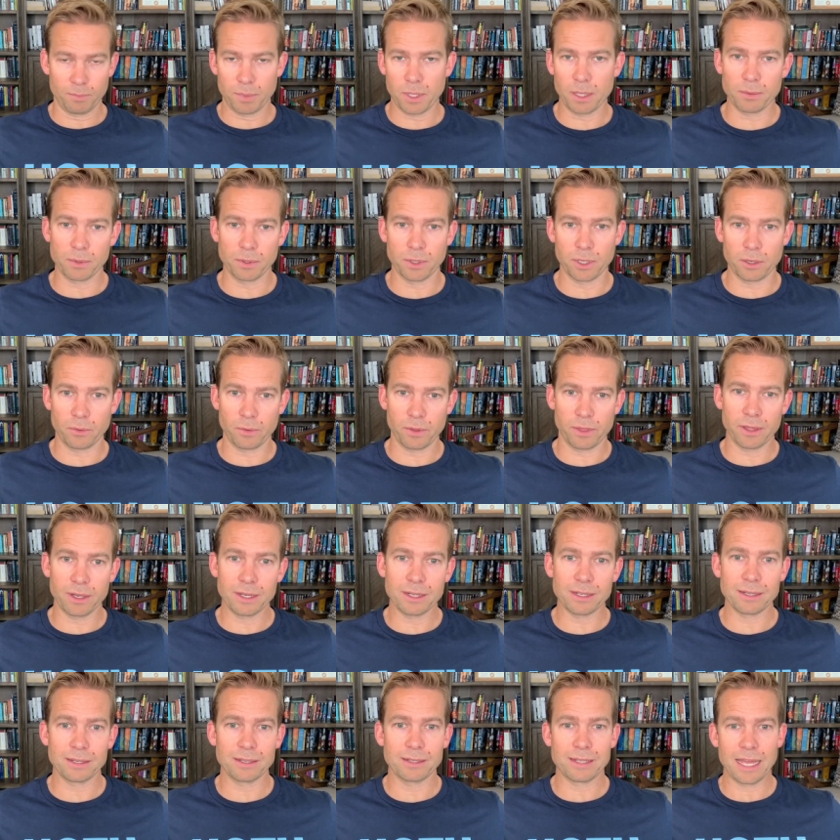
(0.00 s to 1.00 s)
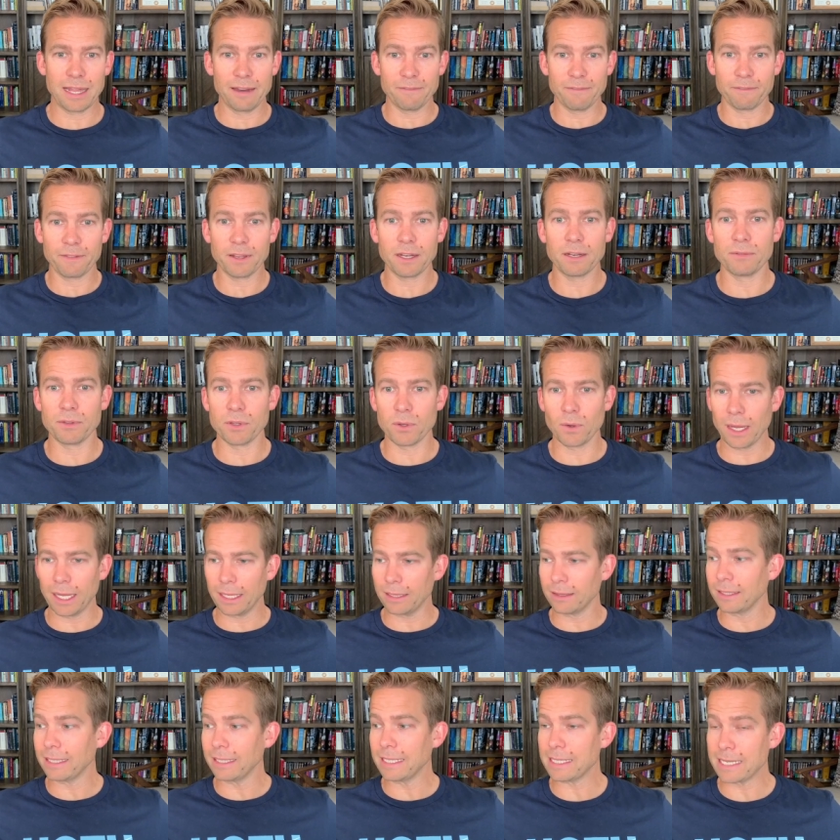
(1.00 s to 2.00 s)
people that are within 10 feet of you,
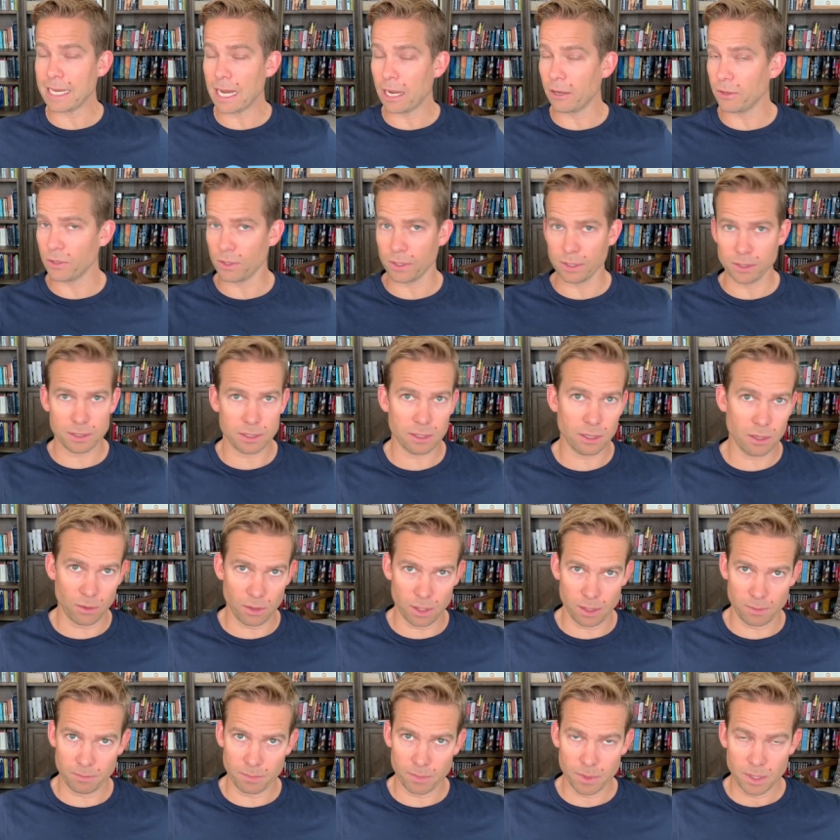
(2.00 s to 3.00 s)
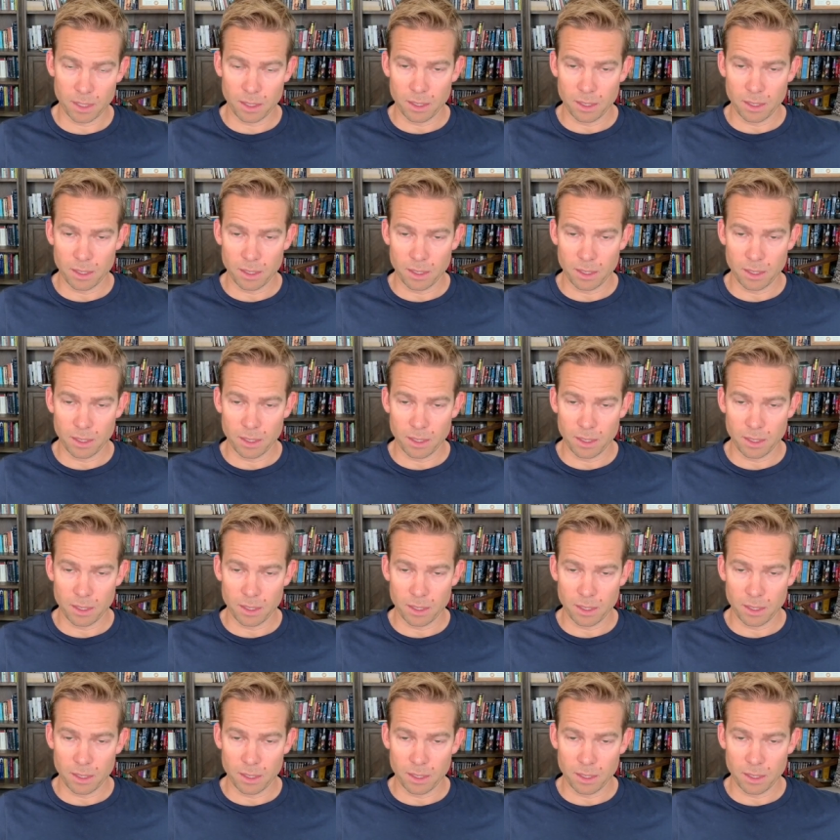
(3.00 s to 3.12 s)
at least now you can slow them.